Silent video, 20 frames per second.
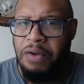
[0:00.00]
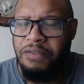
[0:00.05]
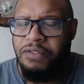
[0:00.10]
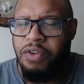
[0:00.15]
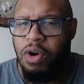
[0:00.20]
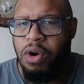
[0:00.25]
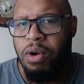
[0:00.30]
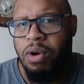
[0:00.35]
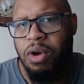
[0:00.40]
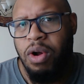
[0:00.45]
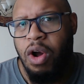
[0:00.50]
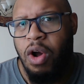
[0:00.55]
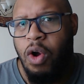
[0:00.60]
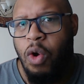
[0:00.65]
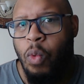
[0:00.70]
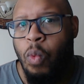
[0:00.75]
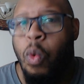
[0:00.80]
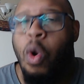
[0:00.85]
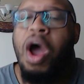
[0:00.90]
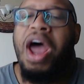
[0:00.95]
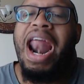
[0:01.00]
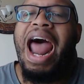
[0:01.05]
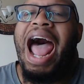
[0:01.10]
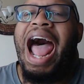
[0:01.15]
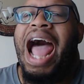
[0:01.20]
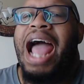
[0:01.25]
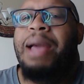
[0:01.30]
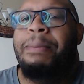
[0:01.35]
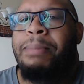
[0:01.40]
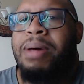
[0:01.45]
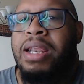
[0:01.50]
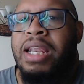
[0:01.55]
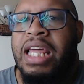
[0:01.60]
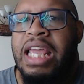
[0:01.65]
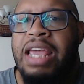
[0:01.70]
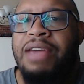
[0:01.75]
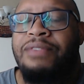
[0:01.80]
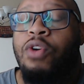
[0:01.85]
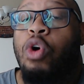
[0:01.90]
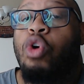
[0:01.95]
for what I
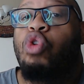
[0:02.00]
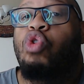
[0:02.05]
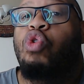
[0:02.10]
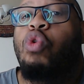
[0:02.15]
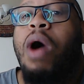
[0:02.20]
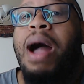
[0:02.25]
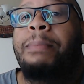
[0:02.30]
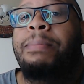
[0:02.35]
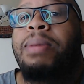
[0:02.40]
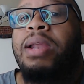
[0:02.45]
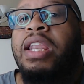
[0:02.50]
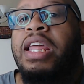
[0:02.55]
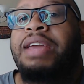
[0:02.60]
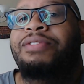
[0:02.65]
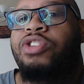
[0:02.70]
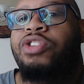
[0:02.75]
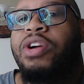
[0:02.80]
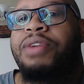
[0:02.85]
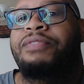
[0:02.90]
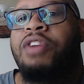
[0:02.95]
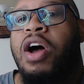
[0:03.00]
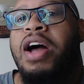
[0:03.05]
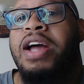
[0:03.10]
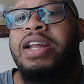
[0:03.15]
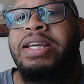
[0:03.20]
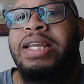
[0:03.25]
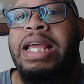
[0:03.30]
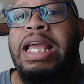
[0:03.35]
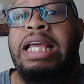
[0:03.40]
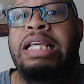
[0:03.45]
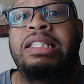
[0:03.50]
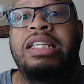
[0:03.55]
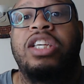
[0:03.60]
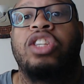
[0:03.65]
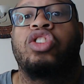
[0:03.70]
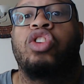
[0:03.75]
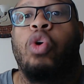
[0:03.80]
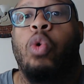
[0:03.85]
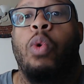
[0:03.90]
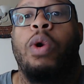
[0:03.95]
believe or who I believe Travon Diggs
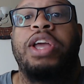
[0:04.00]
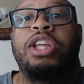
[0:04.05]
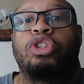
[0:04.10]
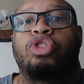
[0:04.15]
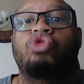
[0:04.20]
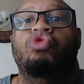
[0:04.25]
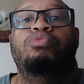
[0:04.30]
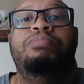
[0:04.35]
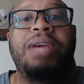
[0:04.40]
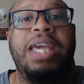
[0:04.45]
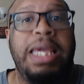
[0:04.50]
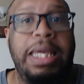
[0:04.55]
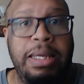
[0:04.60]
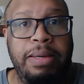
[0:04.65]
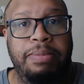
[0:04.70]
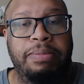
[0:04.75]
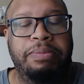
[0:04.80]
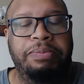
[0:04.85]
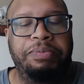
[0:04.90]
is going to be.